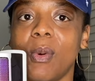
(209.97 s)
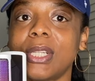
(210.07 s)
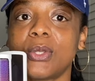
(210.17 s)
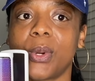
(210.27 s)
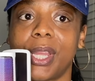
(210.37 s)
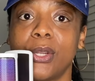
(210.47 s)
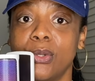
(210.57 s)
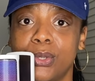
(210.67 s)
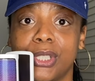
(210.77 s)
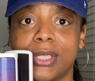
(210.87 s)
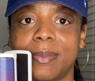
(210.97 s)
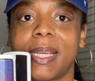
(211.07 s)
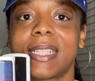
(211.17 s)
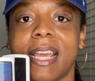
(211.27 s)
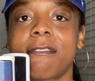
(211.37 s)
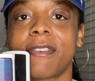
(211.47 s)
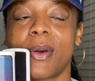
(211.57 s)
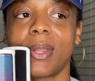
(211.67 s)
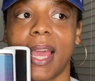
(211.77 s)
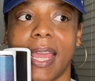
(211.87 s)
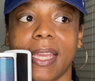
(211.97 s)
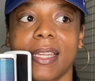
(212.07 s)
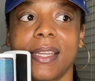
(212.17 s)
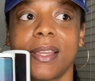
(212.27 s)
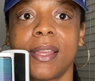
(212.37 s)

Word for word: I wanted to work at Hooters because I felt like